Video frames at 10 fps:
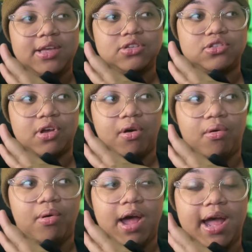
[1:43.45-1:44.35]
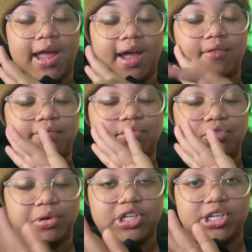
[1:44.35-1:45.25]
So I have
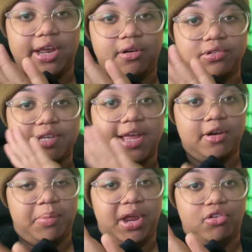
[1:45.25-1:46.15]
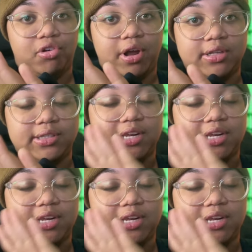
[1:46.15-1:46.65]
3 channels and a Patreon.